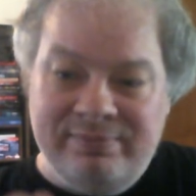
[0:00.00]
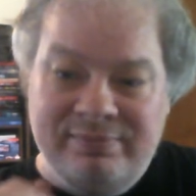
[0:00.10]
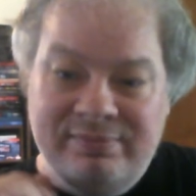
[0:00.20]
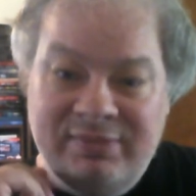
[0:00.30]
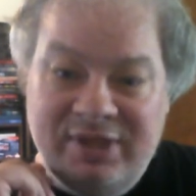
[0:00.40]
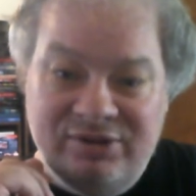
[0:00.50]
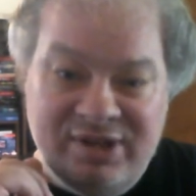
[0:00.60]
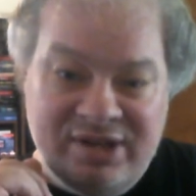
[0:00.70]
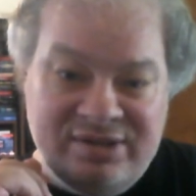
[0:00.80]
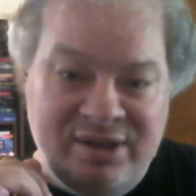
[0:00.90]
until
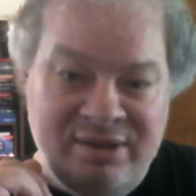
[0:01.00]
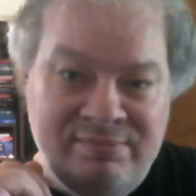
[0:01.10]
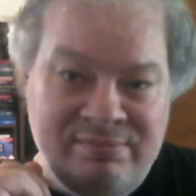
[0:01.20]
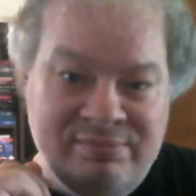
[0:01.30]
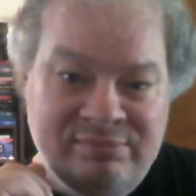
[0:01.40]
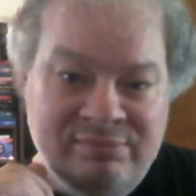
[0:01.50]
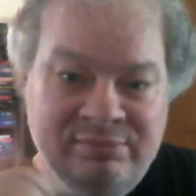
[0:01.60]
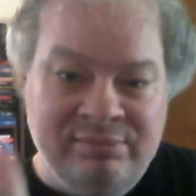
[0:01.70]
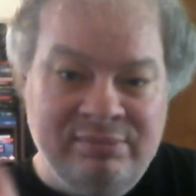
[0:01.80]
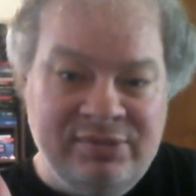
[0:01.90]
next time,
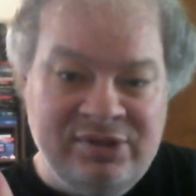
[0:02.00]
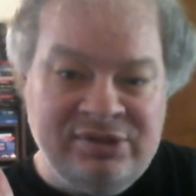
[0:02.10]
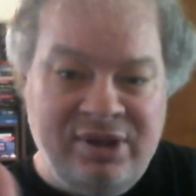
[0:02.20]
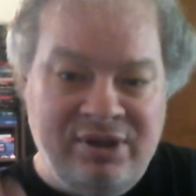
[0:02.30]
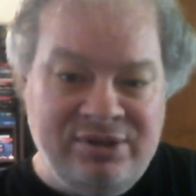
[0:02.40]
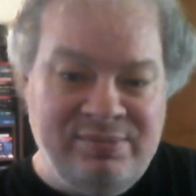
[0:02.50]
stay awesome.